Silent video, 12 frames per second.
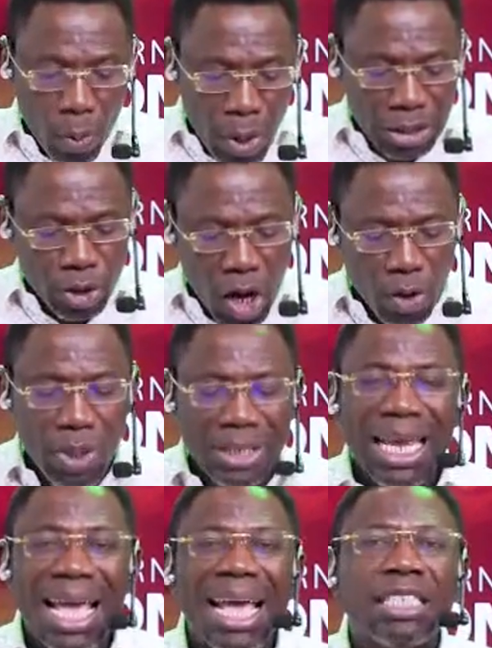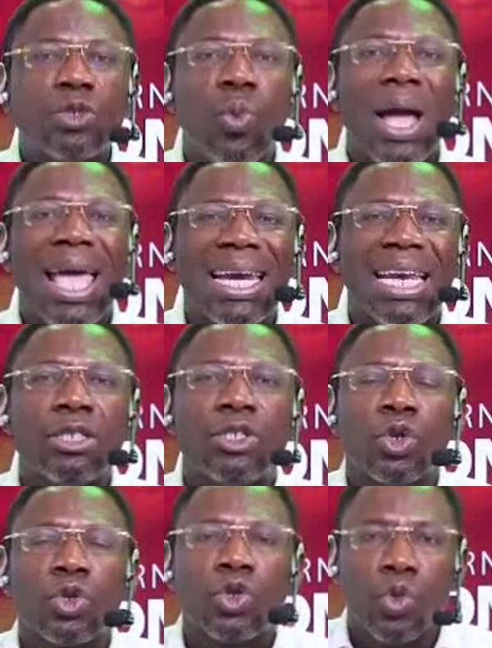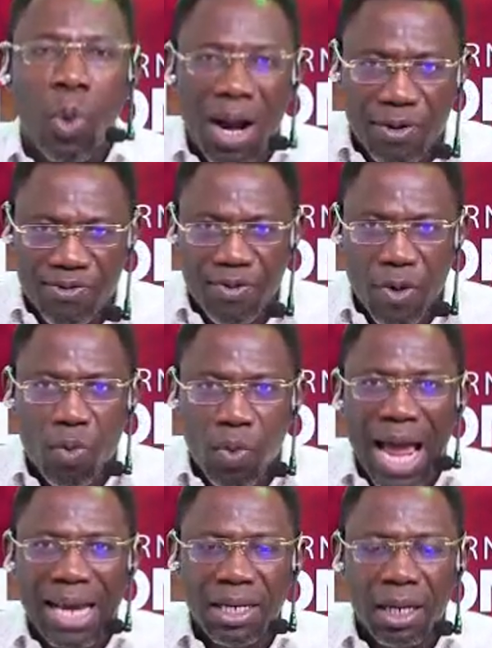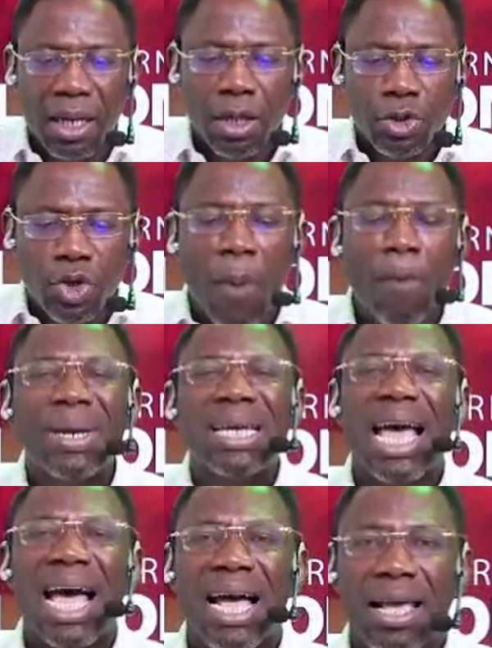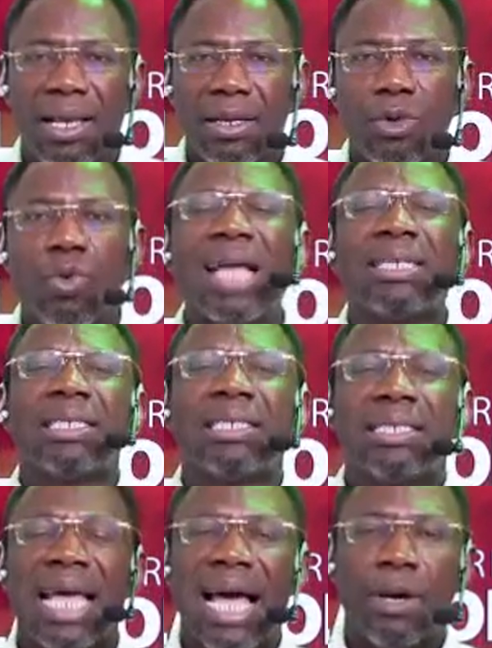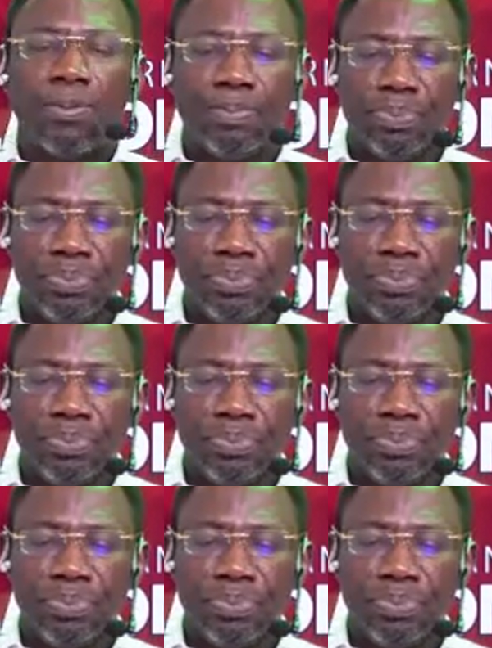We're done with 8, we're heading to 12. All right, number 9, write this down.